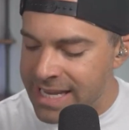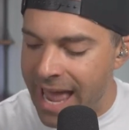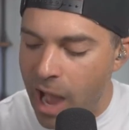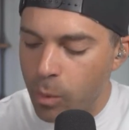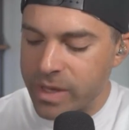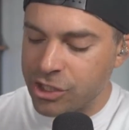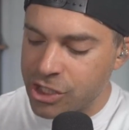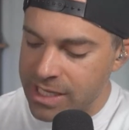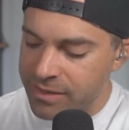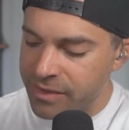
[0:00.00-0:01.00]
Now we
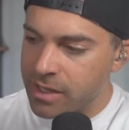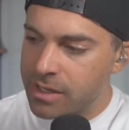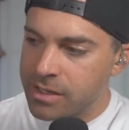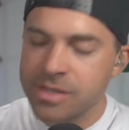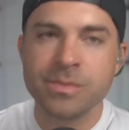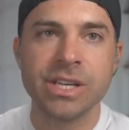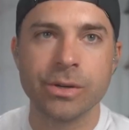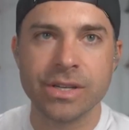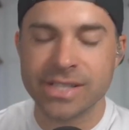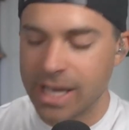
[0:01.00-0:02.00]
achieve some
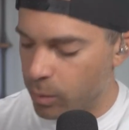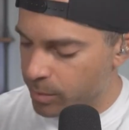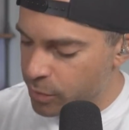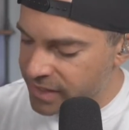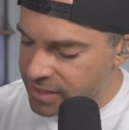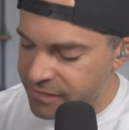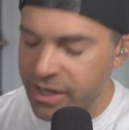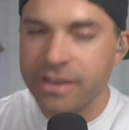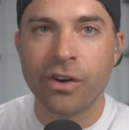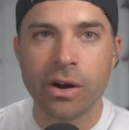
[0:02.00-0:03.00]
serious scale. We're moving to the
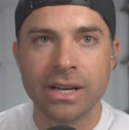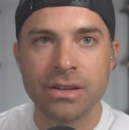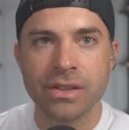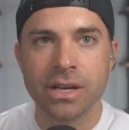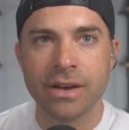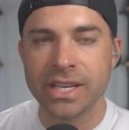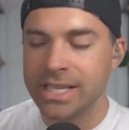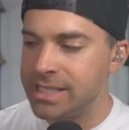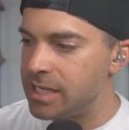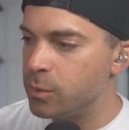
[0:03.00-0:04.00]
very far end of the
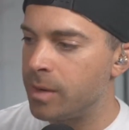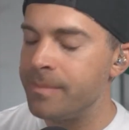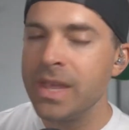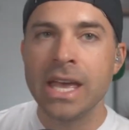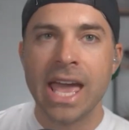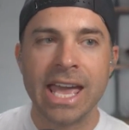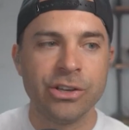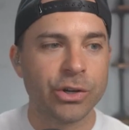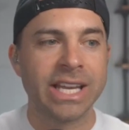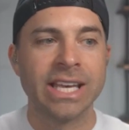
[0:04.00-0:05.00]
continuum,
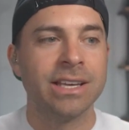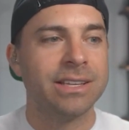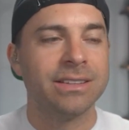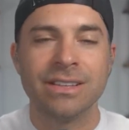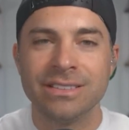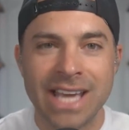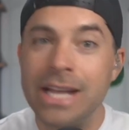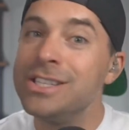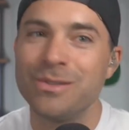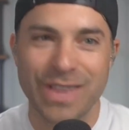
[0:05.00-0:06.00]
and you're getting
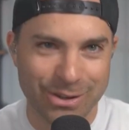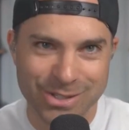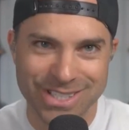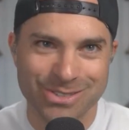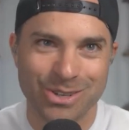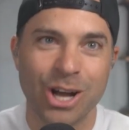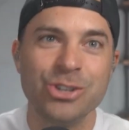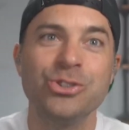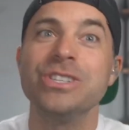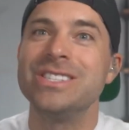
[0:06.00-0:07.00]
tens of thousands or
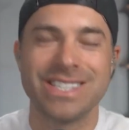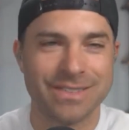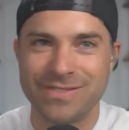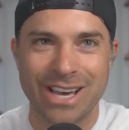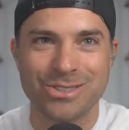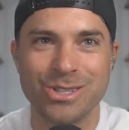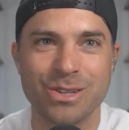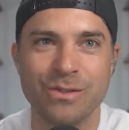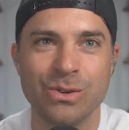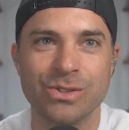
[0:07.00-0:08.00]
hundreds of
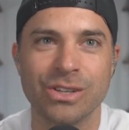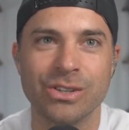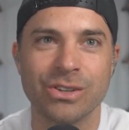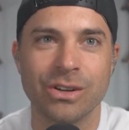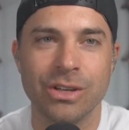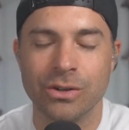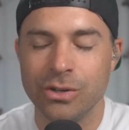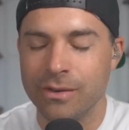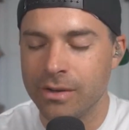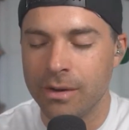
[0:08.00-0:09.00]
thousands of views on your, you know,
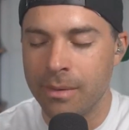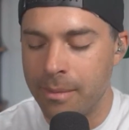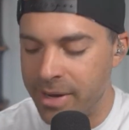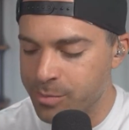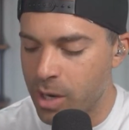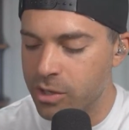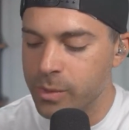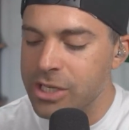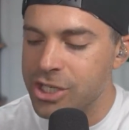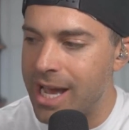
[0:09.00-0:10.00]
you have a much broader
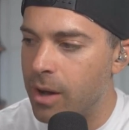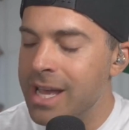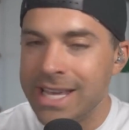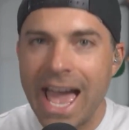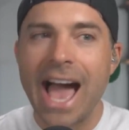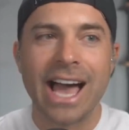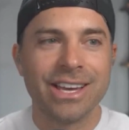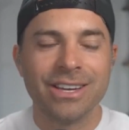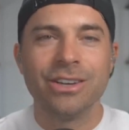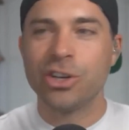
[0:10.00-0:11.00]
reach now. Yeah,
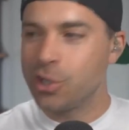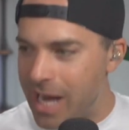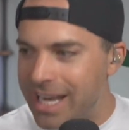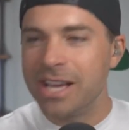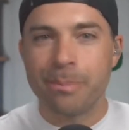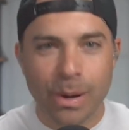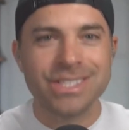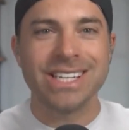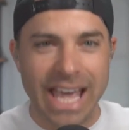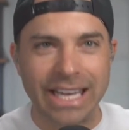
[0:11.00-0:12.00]
creating and
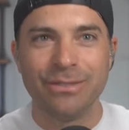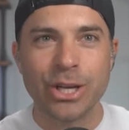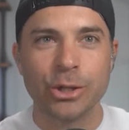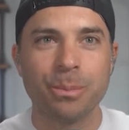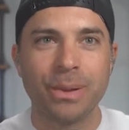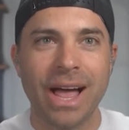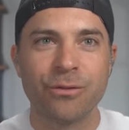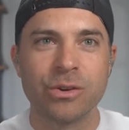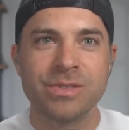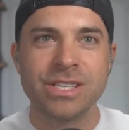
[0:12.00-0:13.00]
posting natively on your
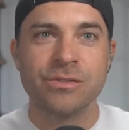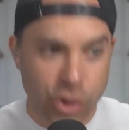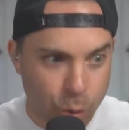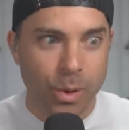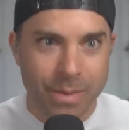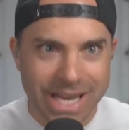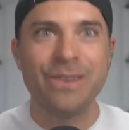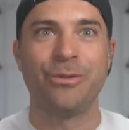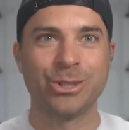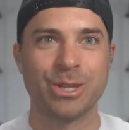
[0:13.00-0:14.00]
platforms is super
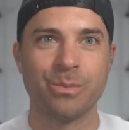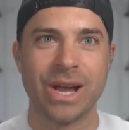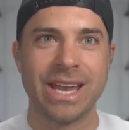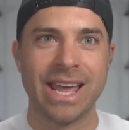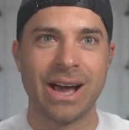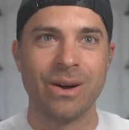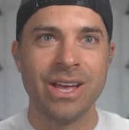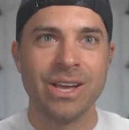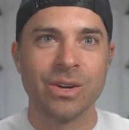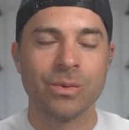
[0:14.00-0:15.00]
meaningful to the brand now,
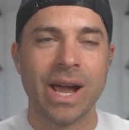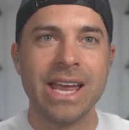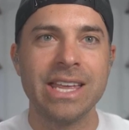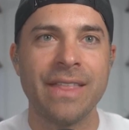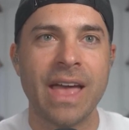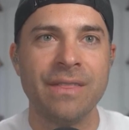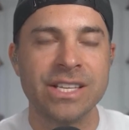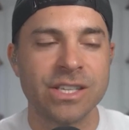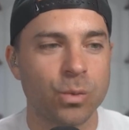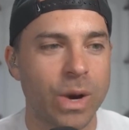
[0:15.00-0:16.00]
right? And
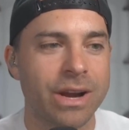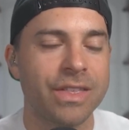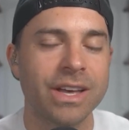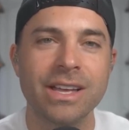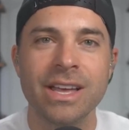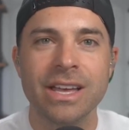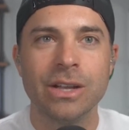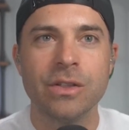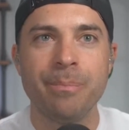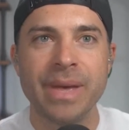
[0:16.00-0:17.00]
this is where the,
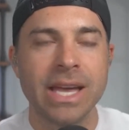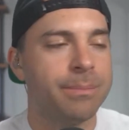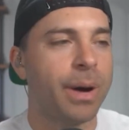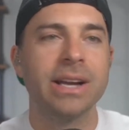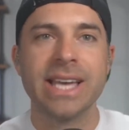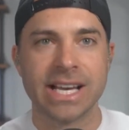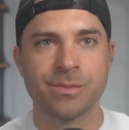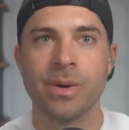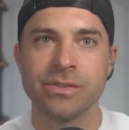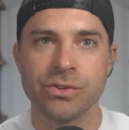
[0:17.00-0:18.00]
you know, the big podcast
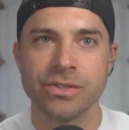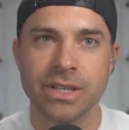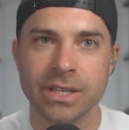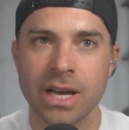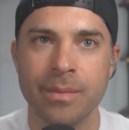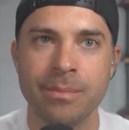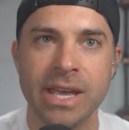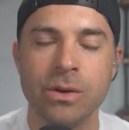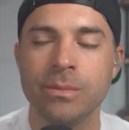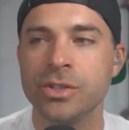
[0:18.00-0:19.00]
sponsors is going to come and
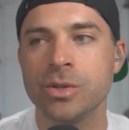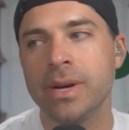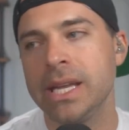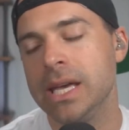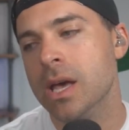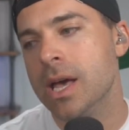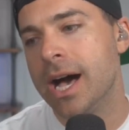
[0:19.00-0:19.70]
pay you a bunch of money.